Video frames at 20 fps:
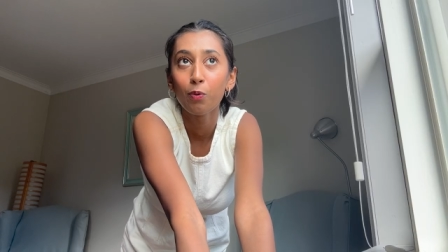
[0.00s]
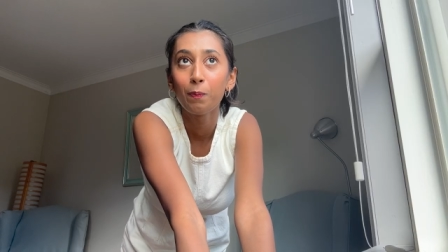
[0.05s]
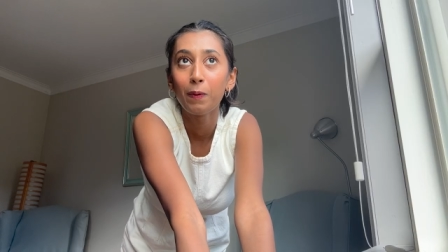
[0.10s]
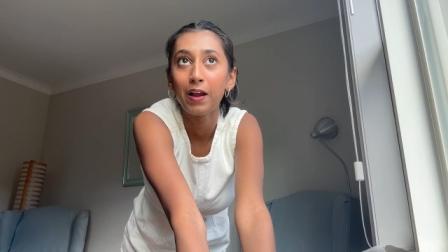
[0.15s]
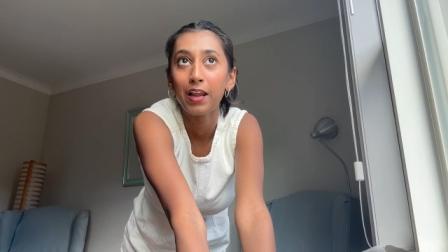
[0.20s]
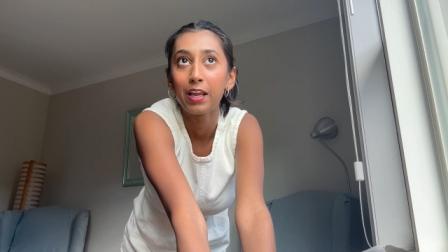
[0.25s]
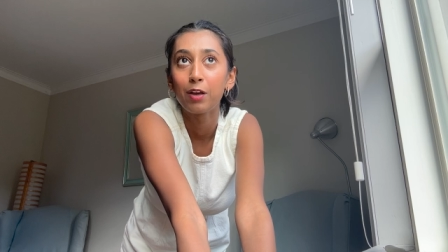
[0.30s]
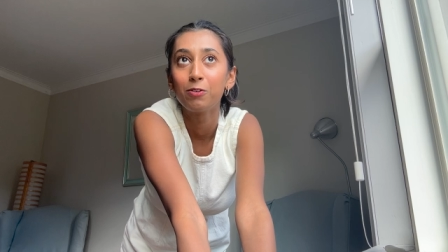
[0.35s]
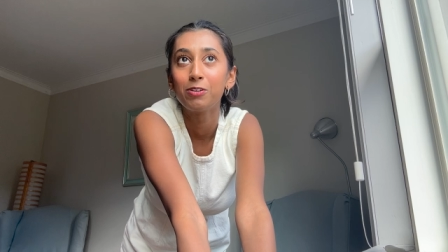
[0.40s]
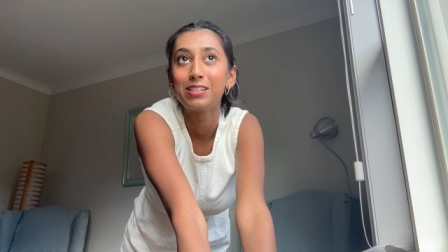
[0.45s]

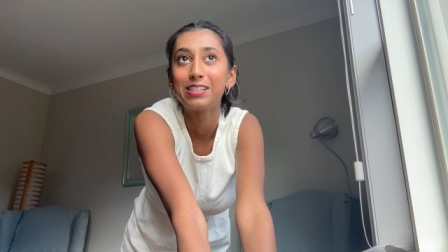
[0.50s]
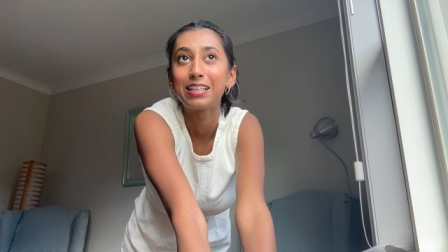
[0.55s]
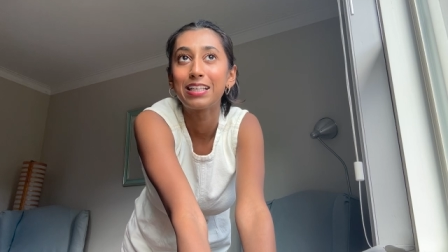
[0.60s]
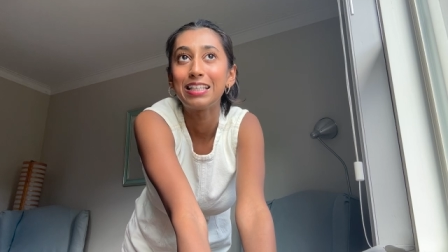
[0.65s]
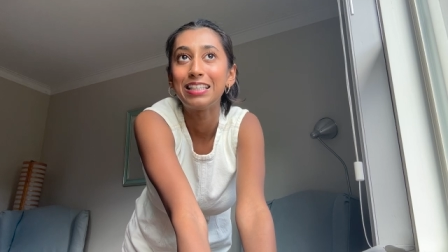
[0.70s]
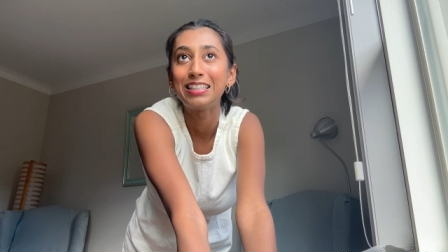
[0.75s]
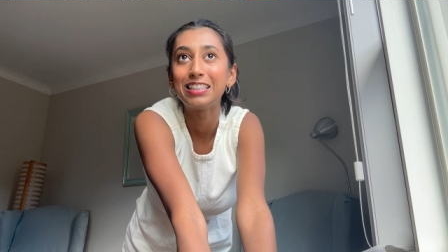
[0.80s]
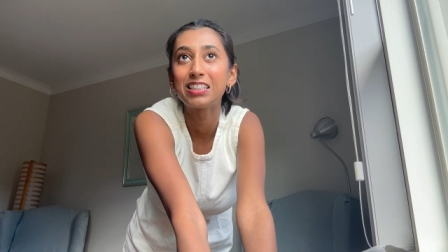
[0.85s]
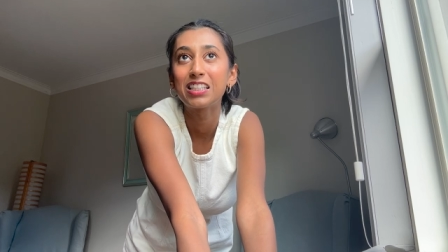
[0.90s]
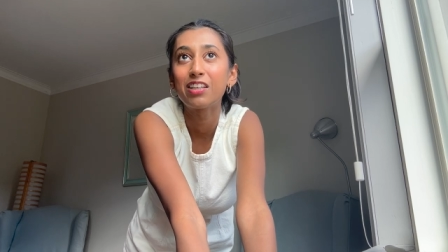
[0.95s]
but it was
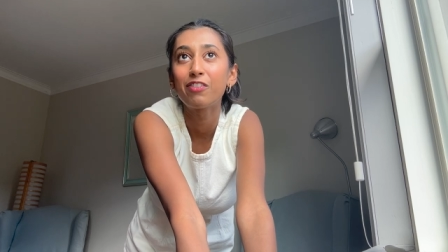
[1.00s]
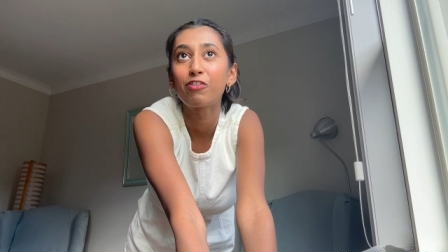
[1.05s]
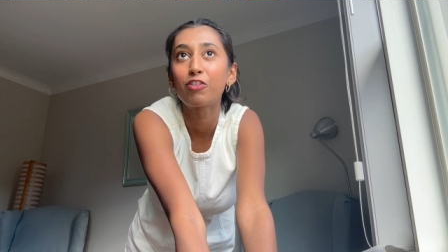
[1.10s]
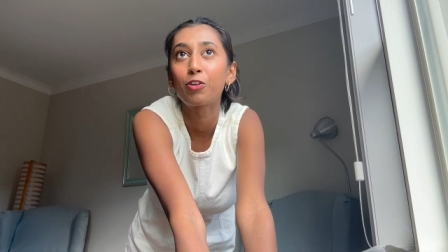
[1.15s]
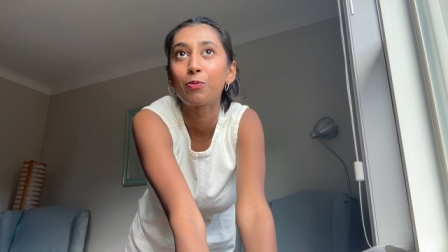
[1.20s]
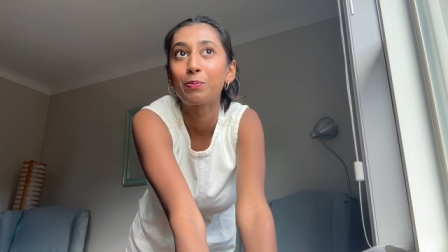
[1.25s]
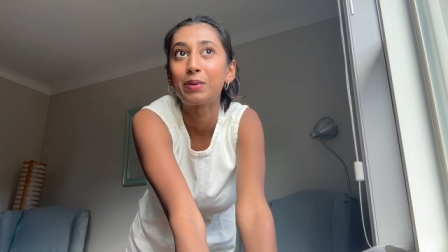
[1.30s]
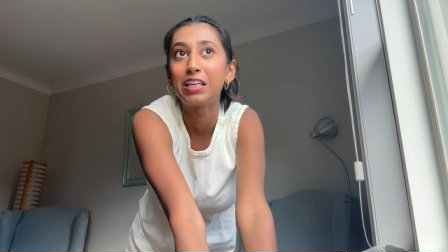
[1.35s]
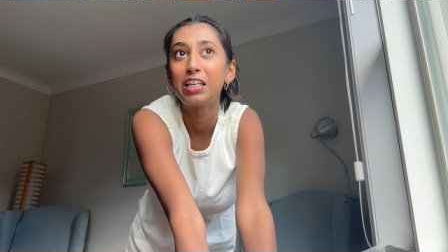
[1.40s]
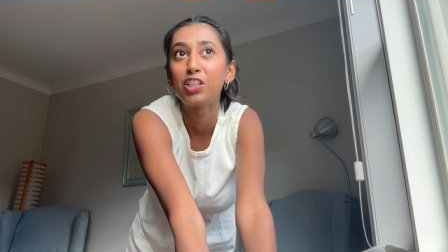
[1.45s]
easy for
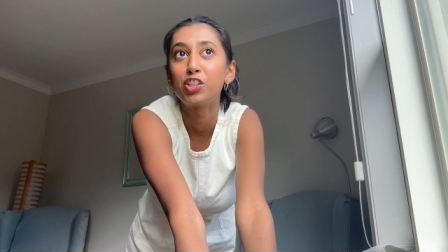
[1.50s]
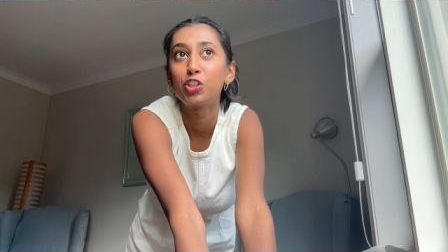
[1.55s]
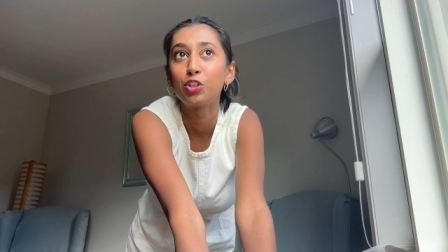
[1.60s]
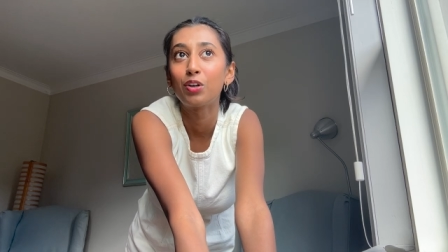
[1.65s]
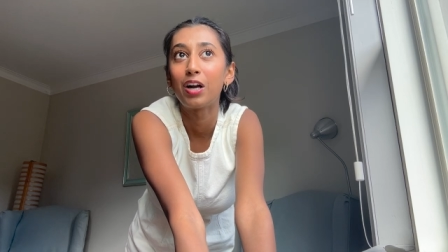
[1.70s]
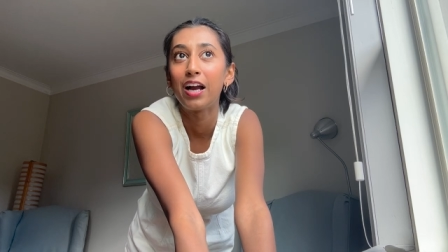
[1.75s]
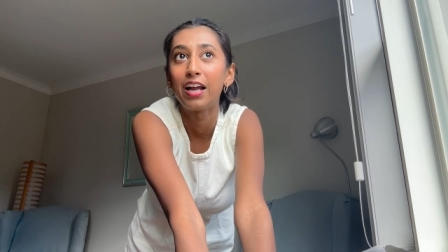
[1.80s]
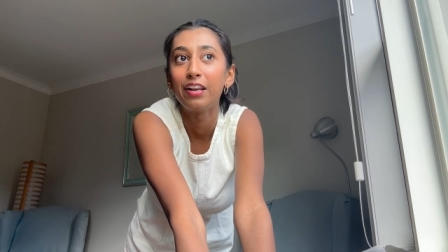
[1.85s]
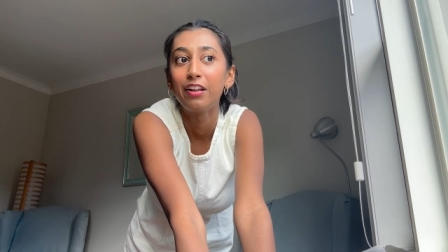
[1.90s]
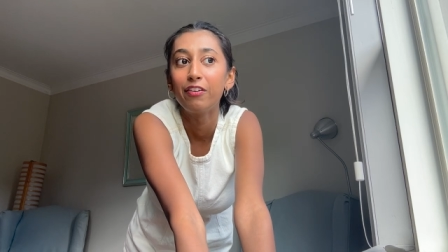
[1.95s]
me to
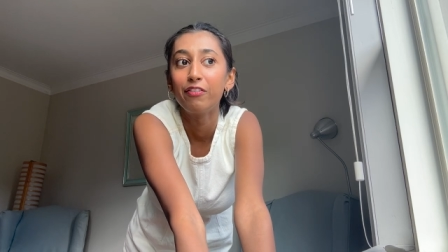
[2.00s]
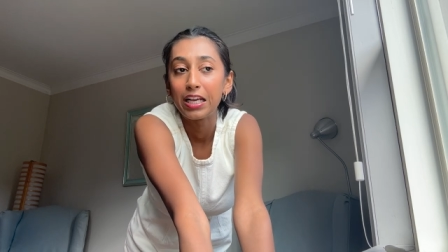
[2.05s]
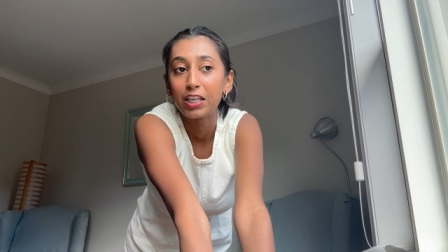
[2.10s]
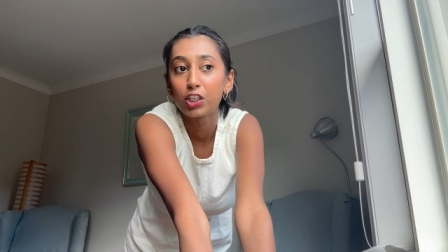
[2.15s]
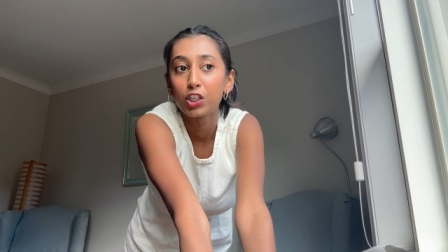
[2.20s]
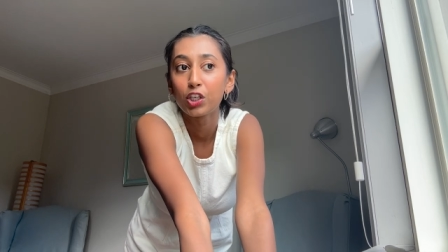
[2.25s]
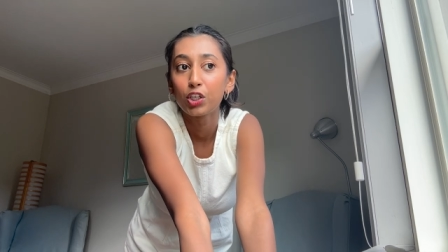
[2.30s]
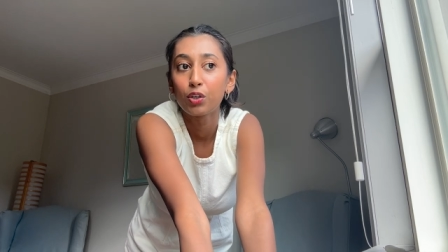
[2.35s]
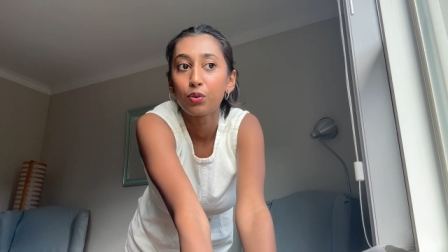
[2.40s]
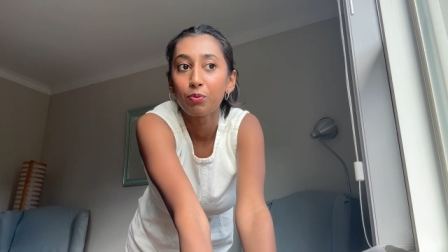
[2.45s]
kind of get
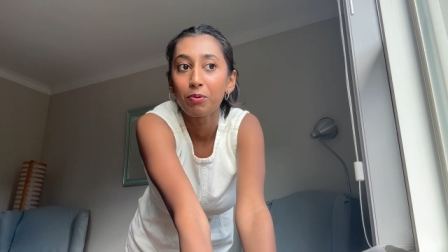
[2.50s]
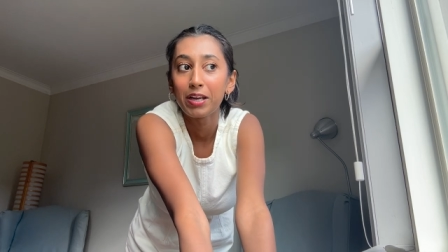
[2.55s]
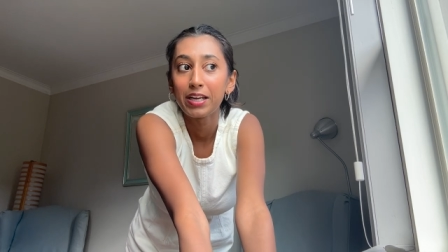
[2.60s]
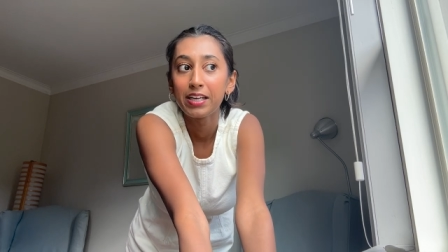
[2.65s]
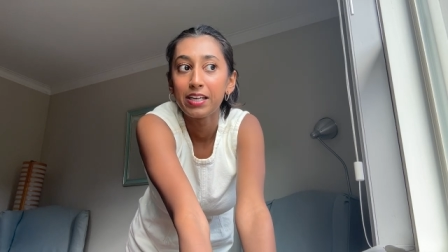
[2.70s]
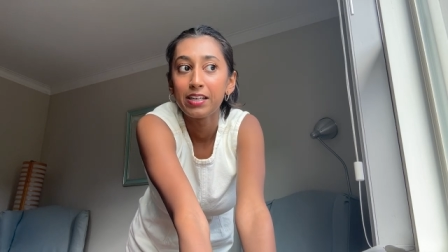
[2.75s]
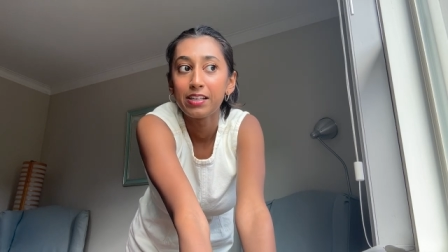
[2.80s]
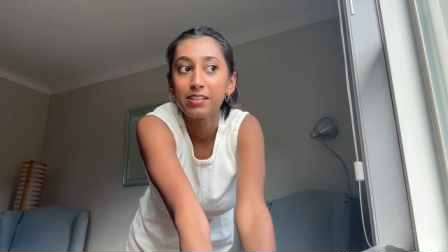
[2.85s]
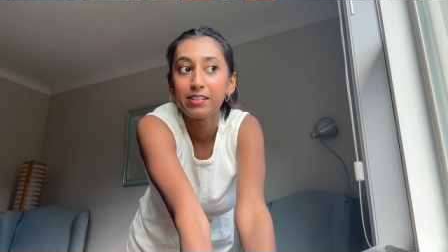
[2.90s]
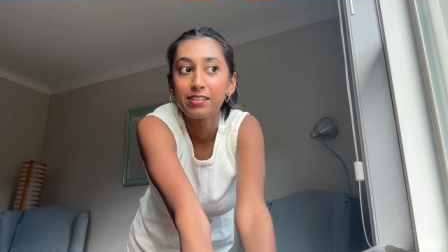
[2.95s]
good
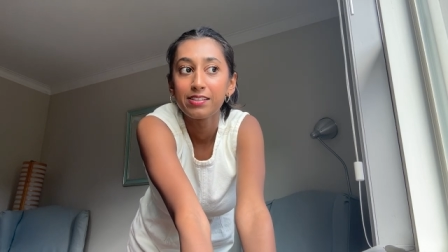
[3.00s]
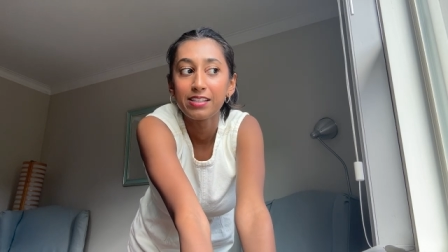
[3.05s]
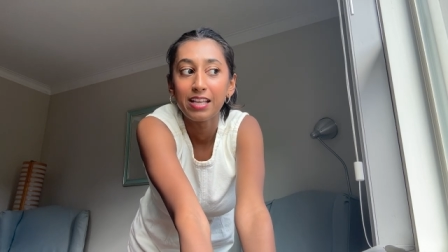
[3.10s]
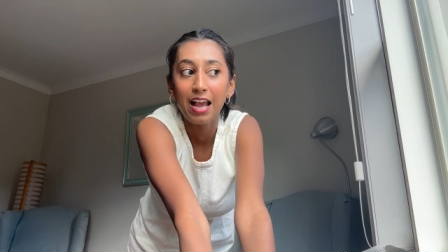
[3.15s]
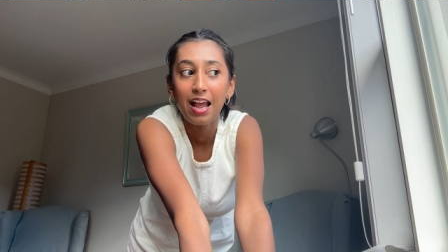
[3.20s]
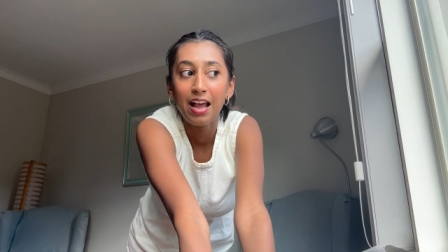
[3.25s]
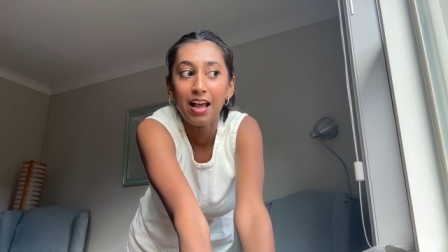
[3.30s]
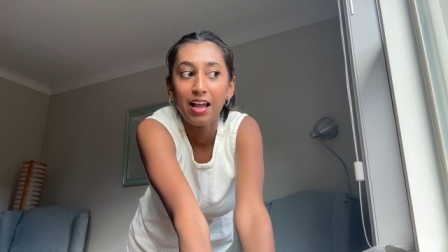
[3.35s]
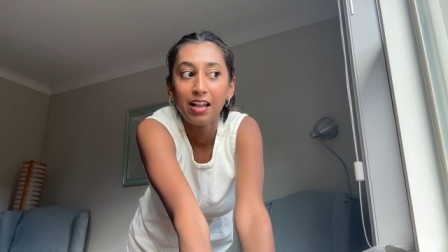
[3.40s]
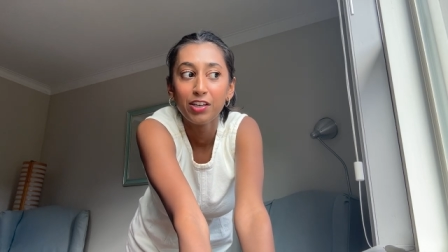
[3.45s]
grades
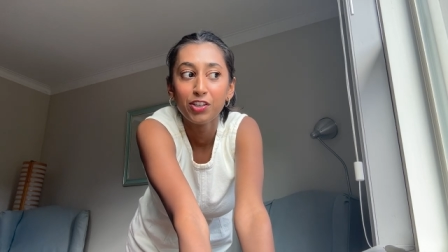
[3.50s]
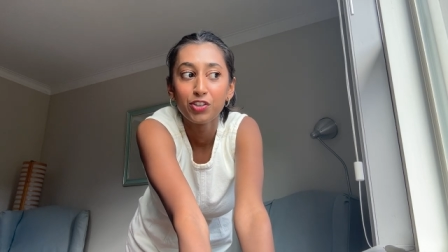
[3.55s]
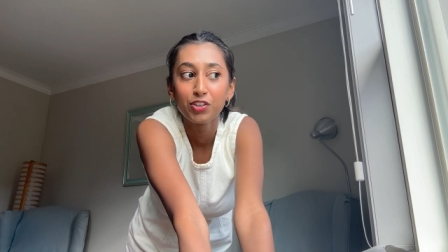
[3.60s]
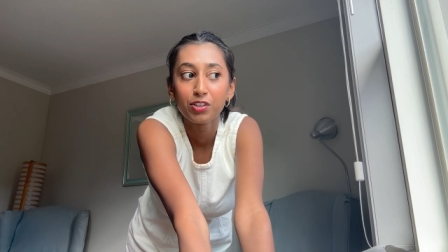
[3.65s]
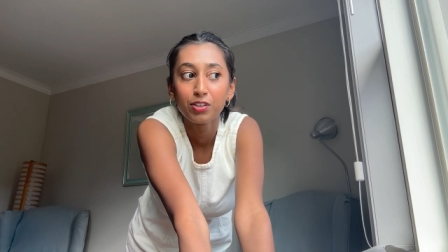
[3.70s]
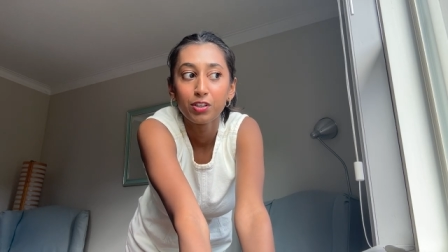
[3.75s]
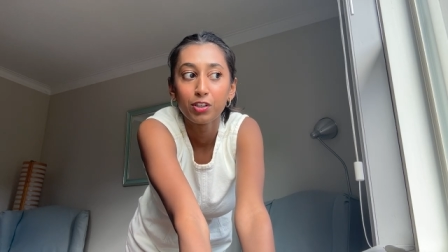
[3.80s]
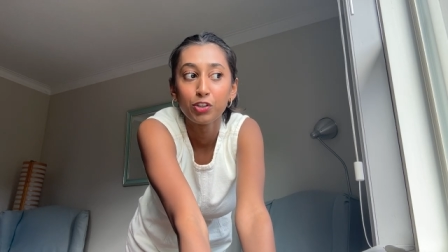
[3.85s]
and